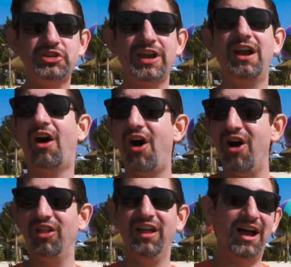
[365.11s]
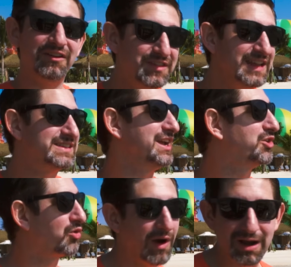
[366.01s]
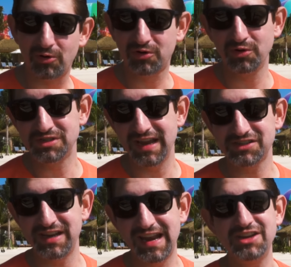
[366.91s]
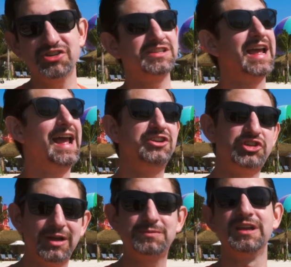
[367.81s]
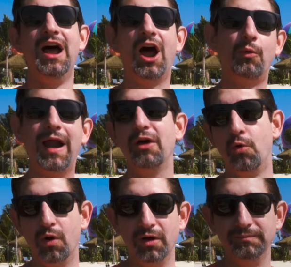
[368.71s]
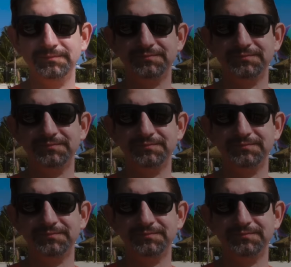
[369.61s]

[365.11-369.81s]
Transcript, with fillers: share all of these incredible cruise destinations and ships around the world.